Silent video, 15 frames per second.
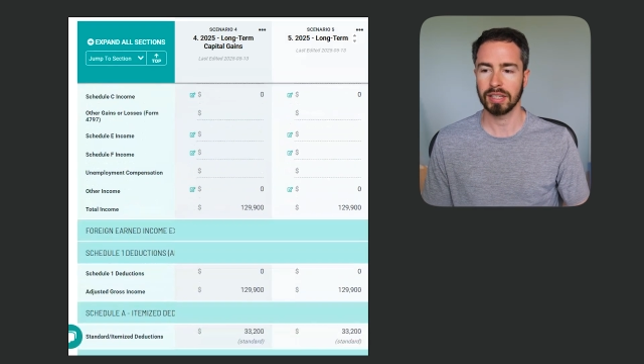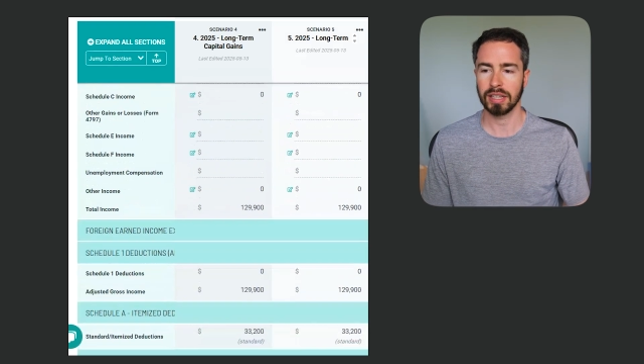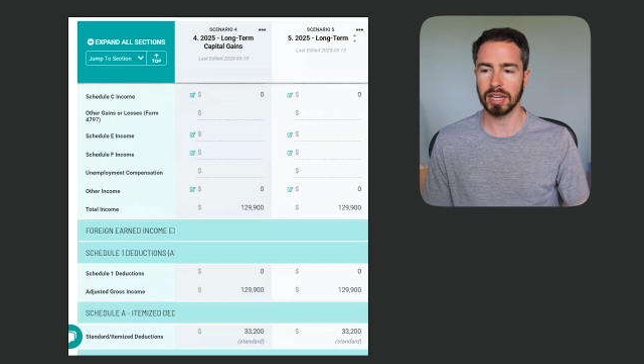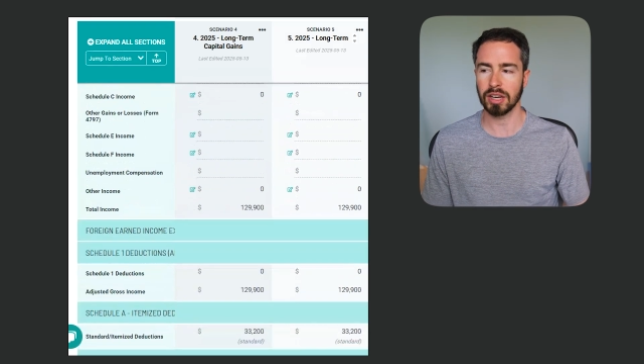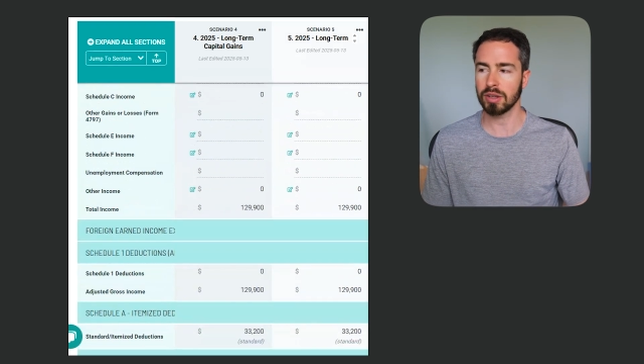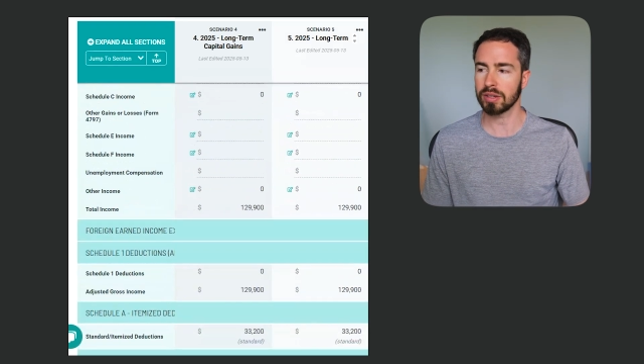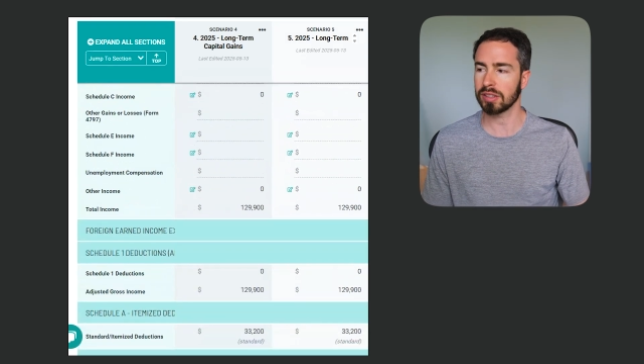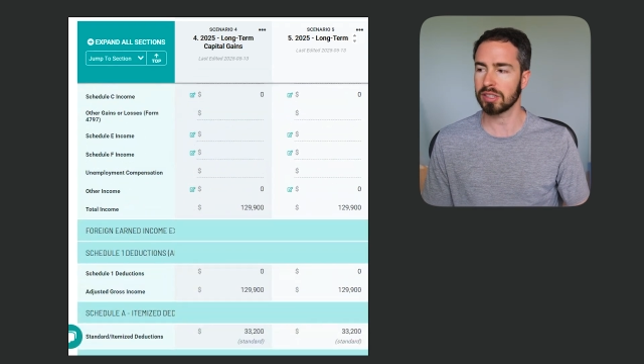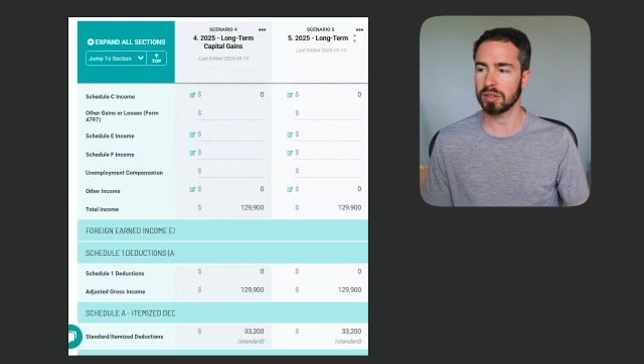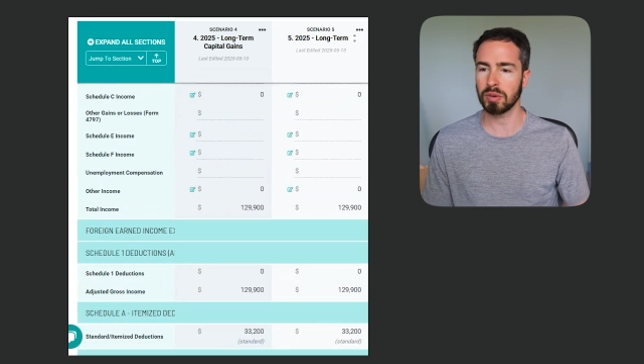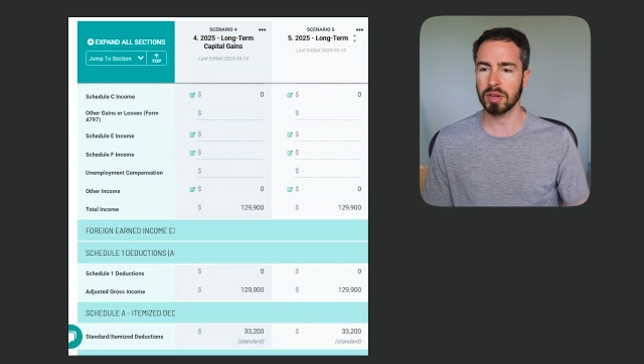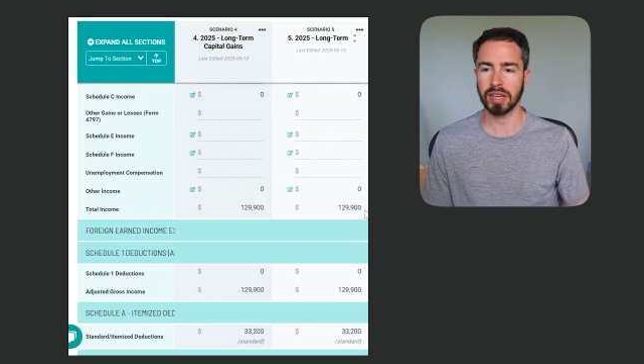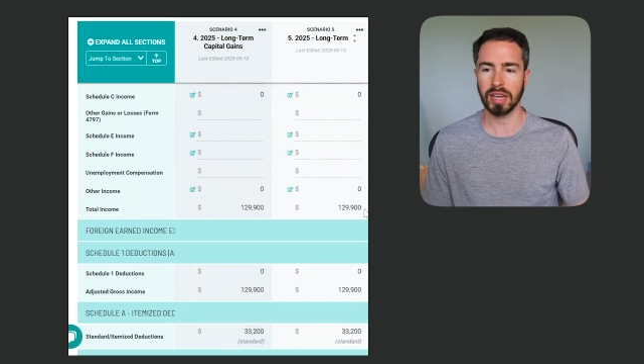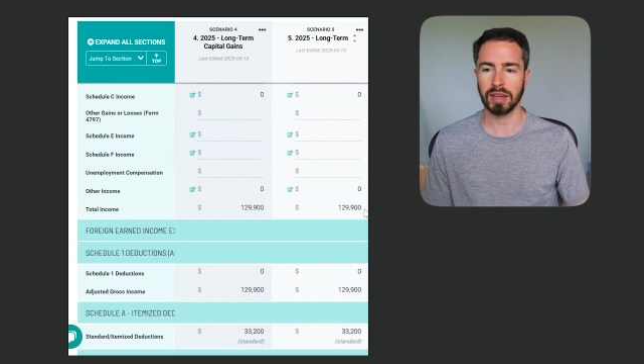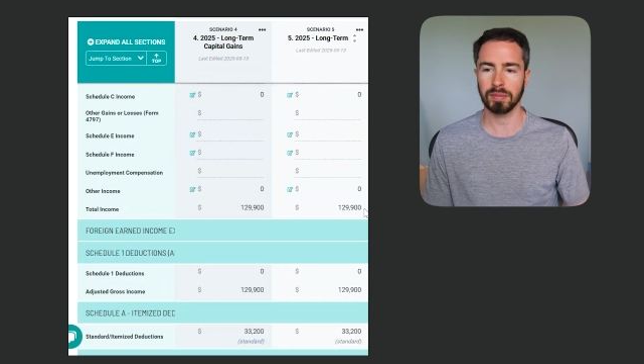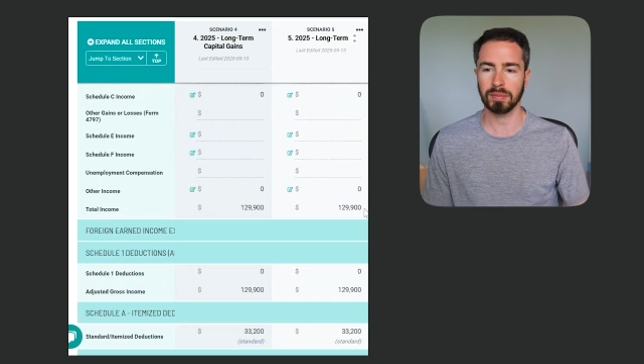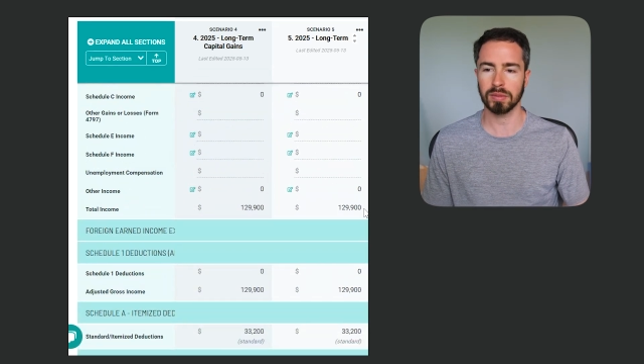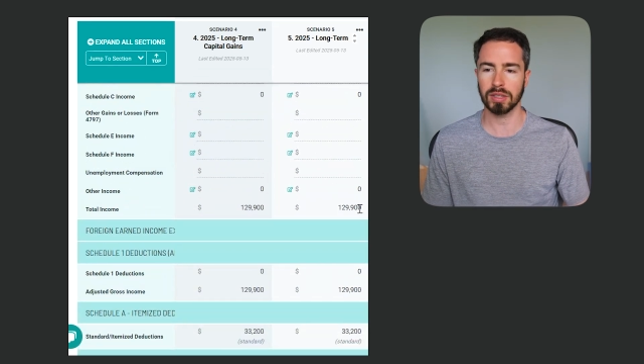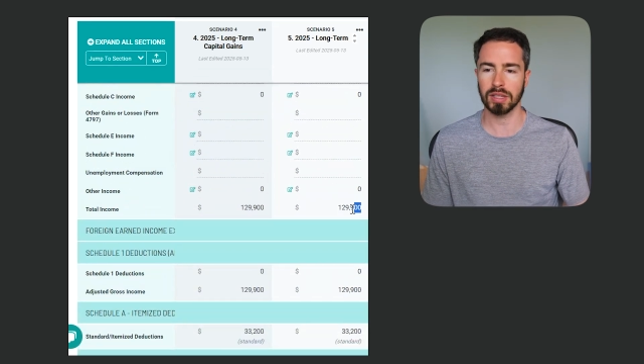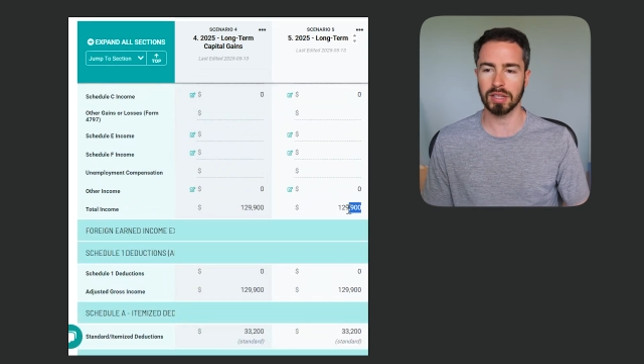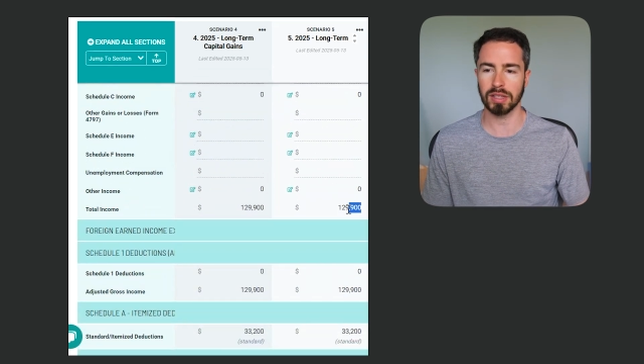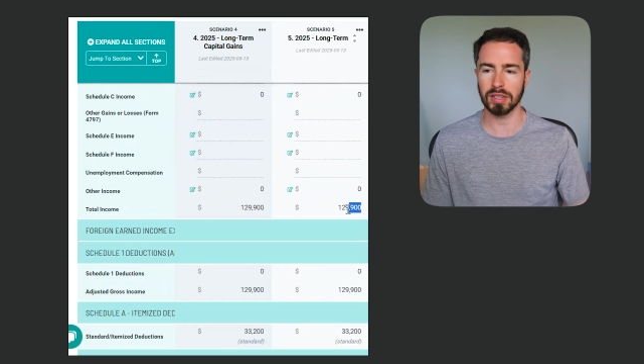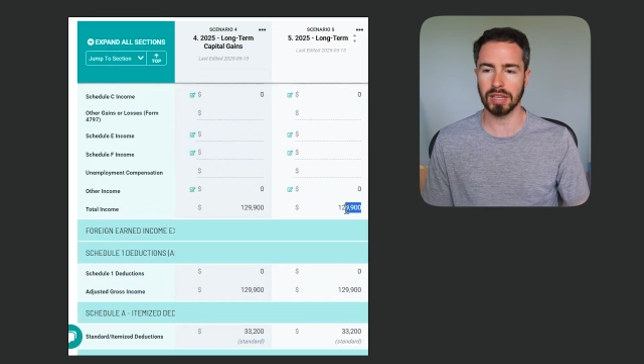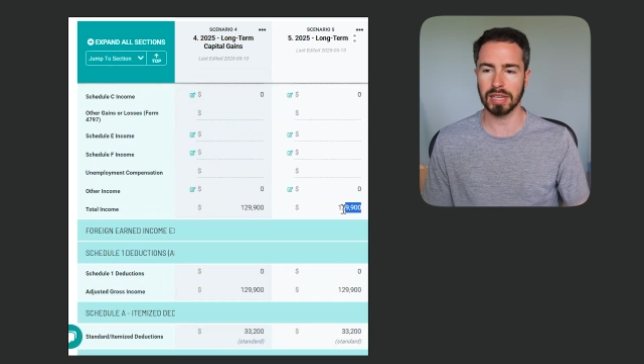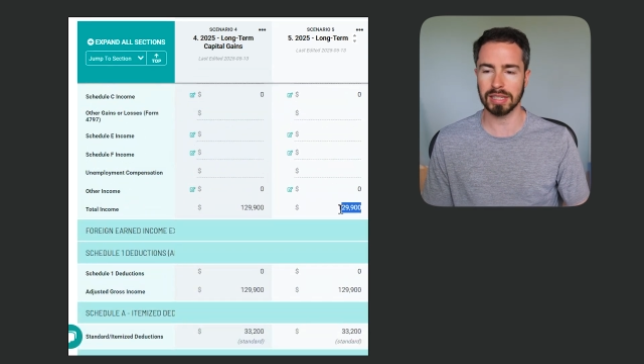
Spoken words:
And you can see we came to the